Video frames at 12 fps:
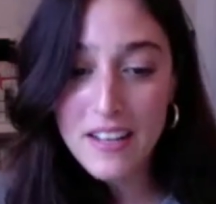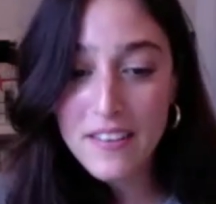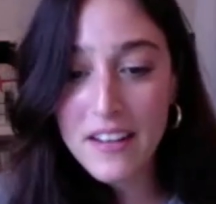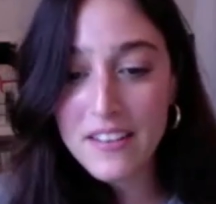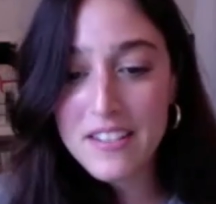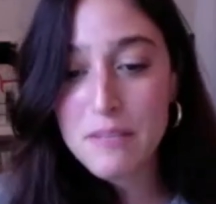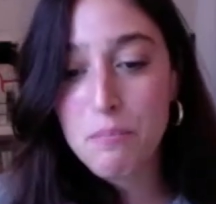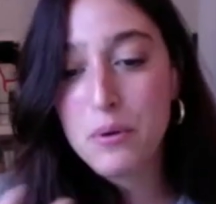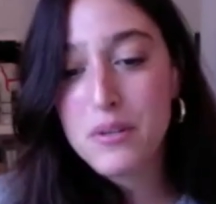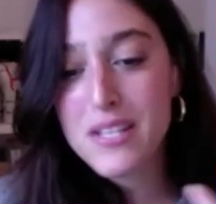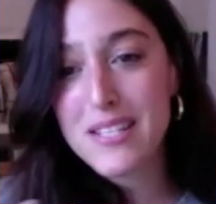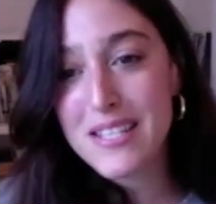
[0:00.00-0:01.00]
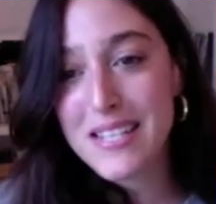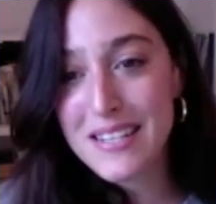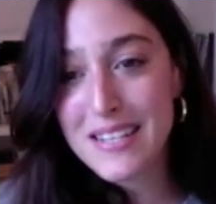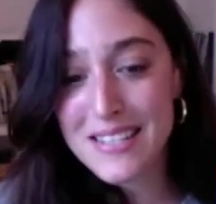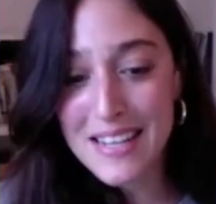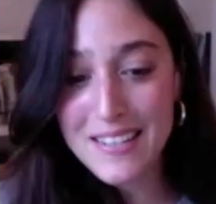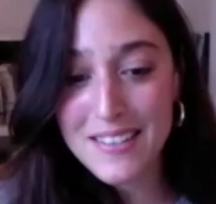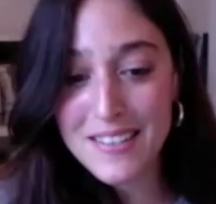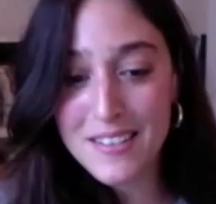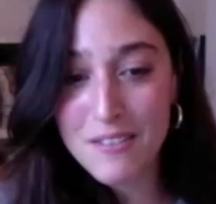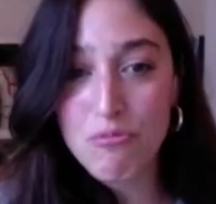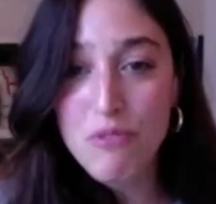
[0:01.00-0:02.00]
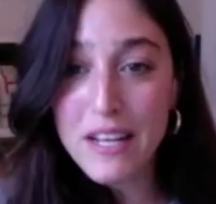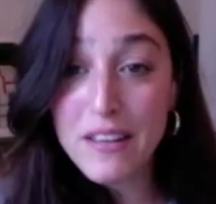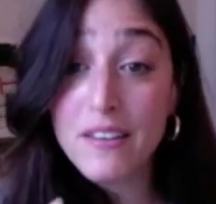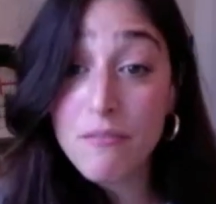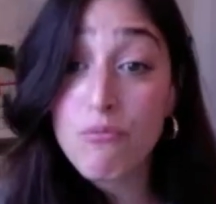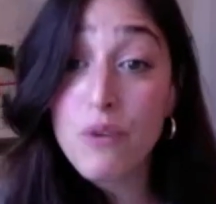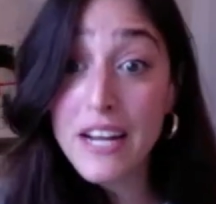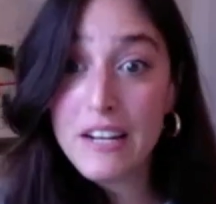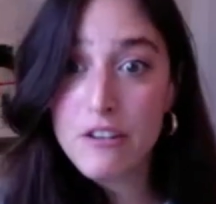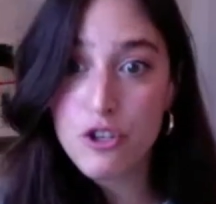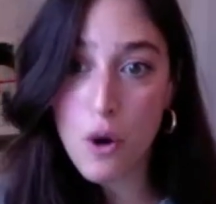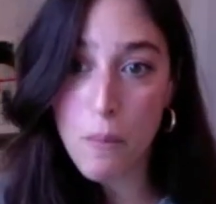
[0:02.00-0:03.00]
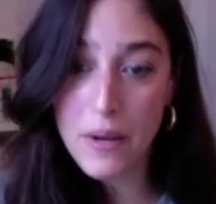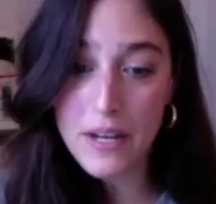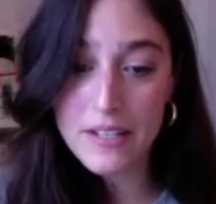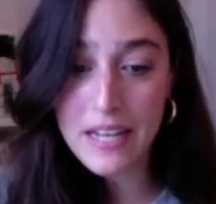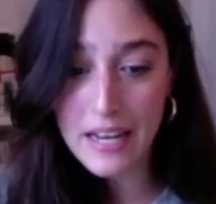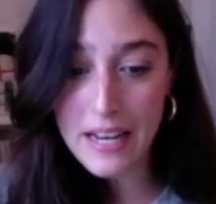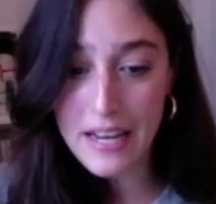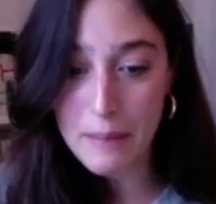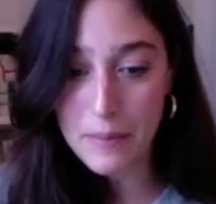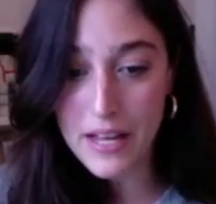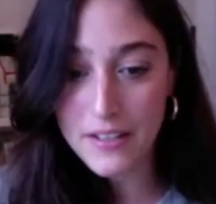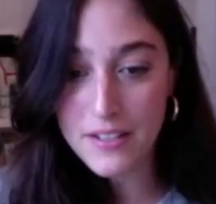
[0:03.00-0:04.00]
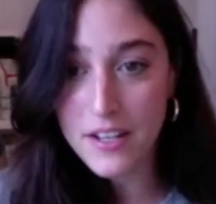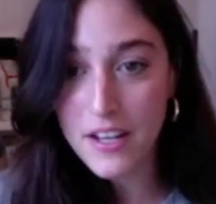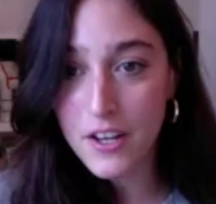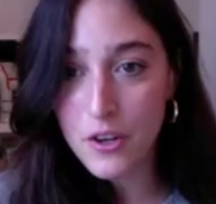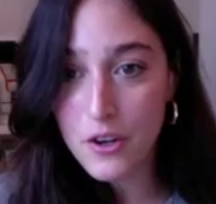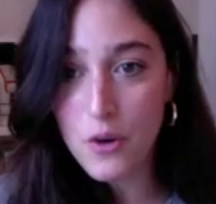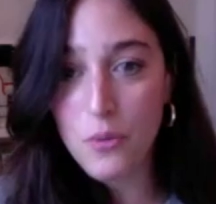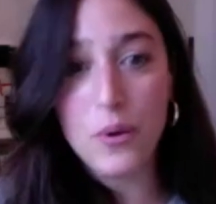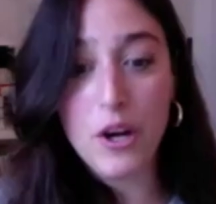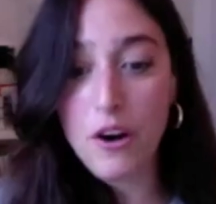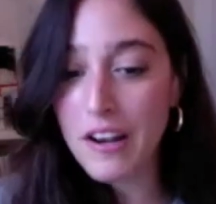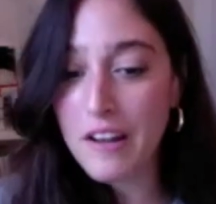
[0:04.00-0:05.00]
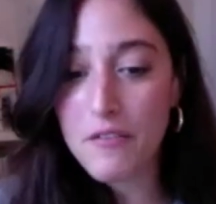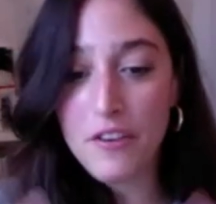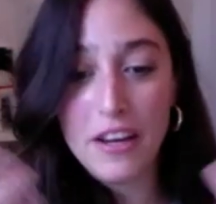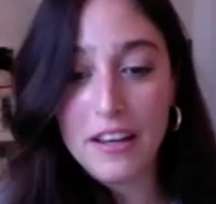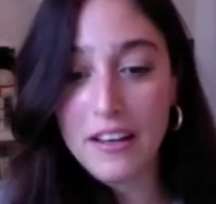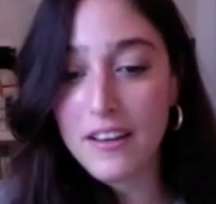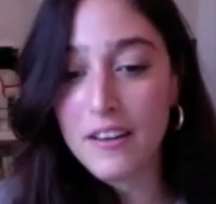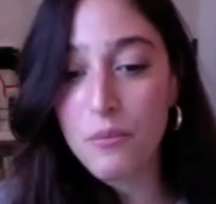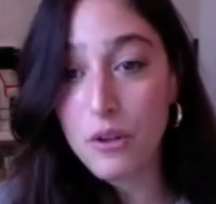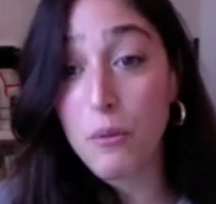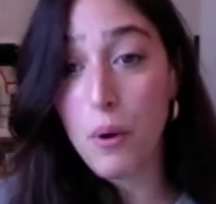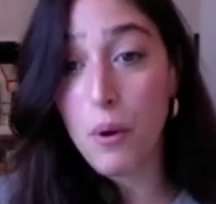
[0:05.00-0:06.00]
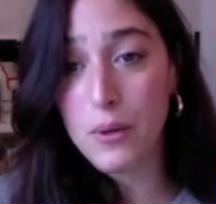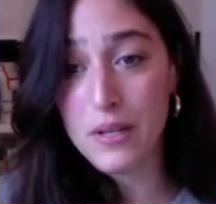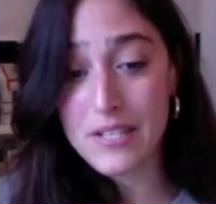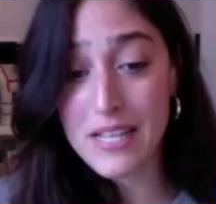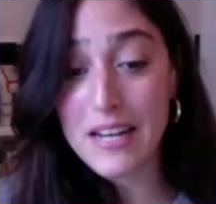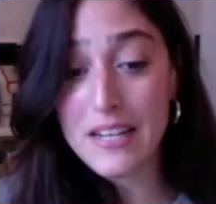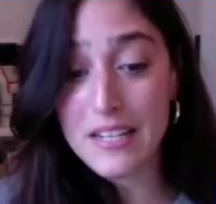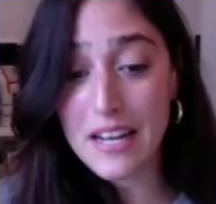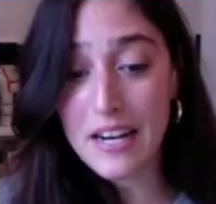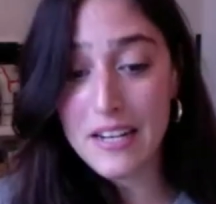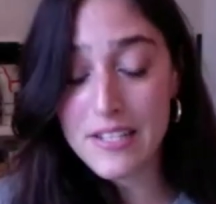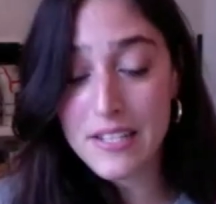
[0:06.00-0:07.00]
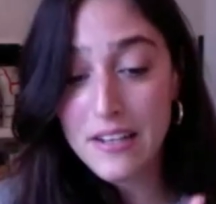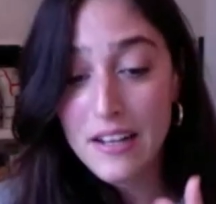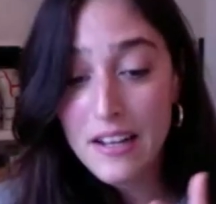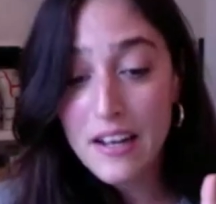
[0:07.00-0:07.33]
then this persistent and really, really dominant claim that, you know, we are living with a populist zeitgeist